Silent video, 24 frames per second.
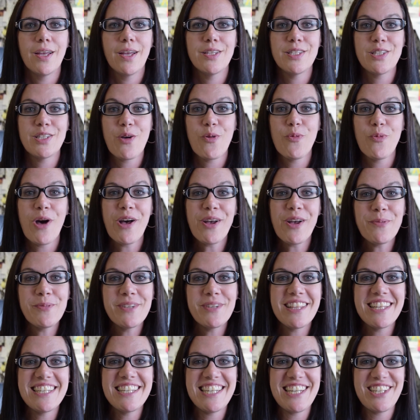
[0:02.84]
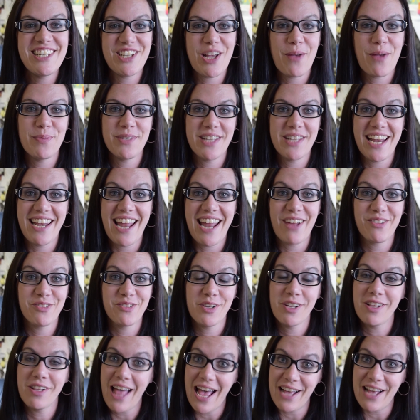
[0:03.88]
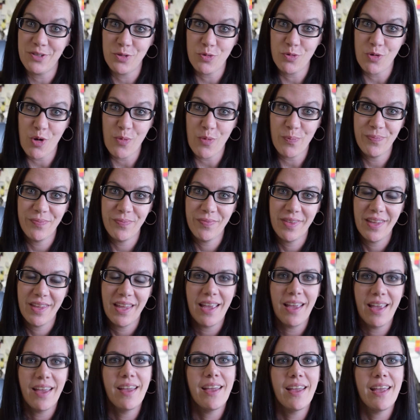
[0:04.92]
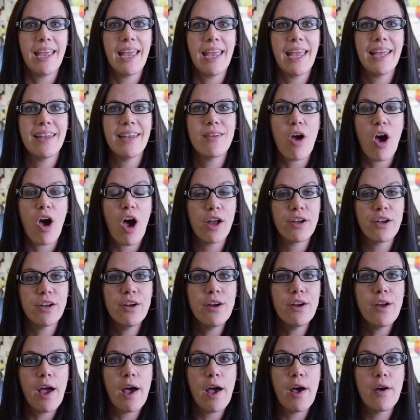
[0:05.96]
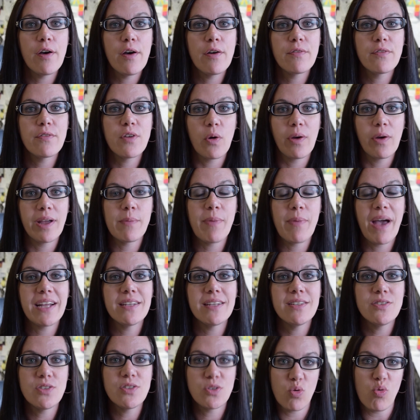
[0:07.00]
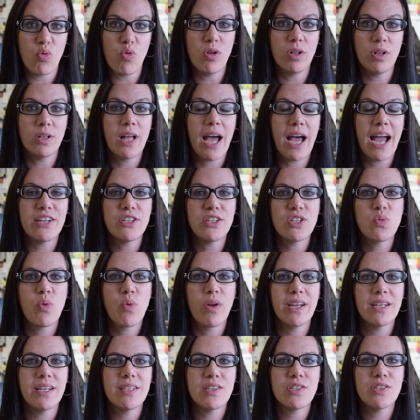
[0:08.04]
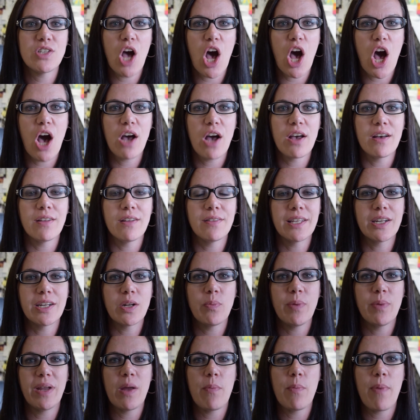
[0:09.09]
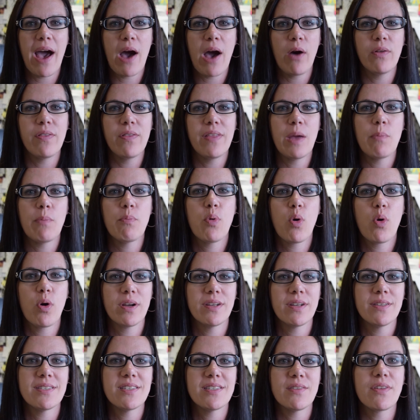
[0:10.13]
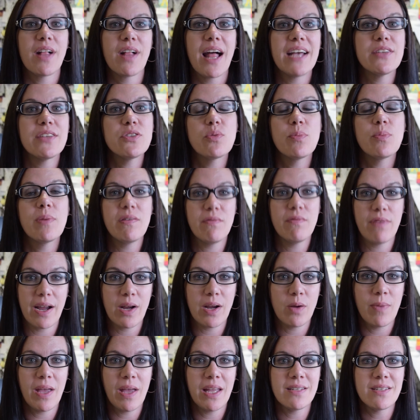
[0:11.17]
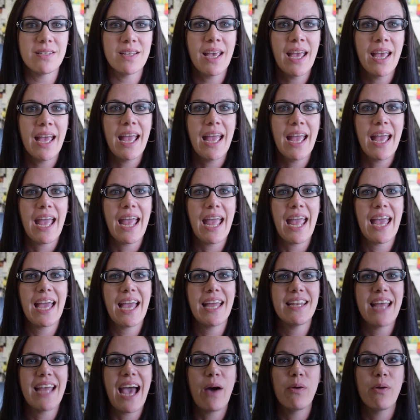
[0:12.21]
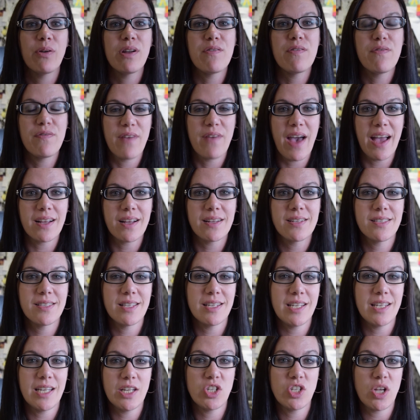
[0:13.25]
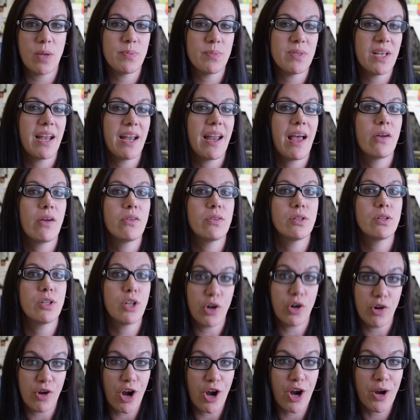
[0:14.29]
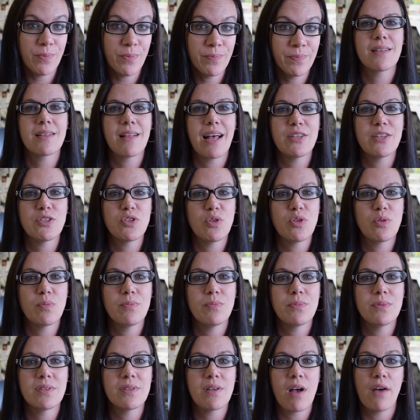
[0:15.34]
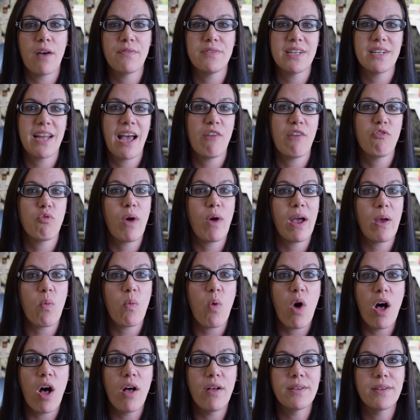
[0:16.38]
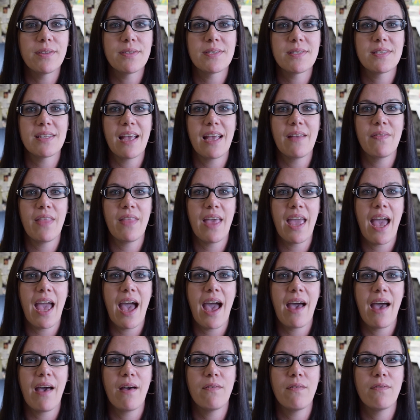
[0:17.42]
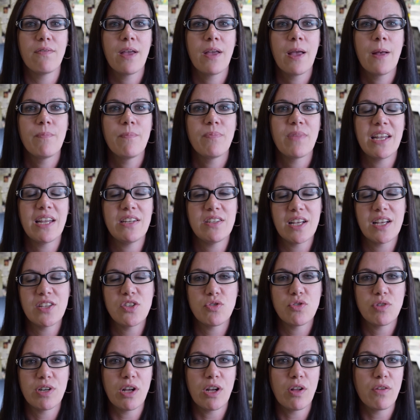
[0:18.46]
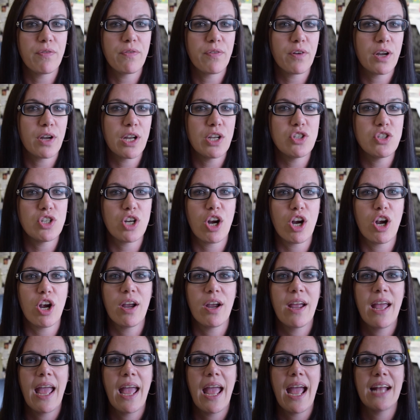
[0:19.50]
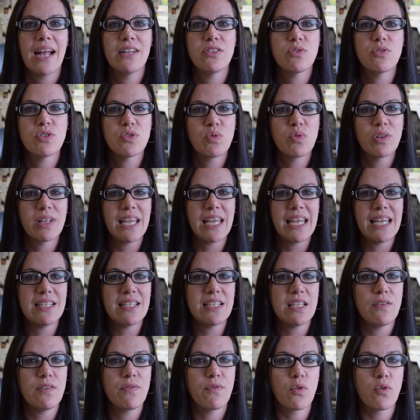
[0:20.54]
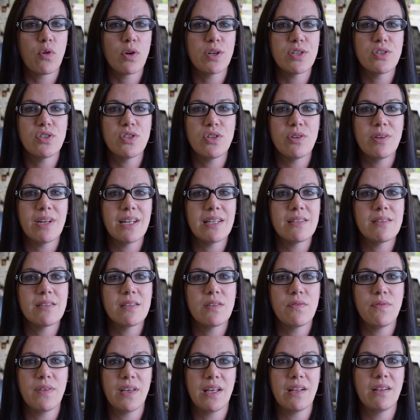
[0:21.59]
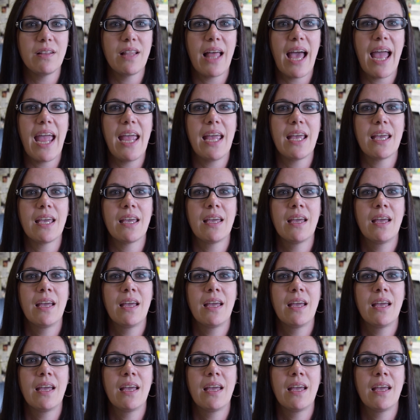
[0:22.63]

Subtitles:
So welcome to the Teach Upside Down classroom. In honor of going back to school, I just wanted to talk a little bit about the importance of classroom environment and how it affects the Teach Upside Down learner. Classrooms often have white walls and they have industrial furniture, and so it's really easy for students to feel like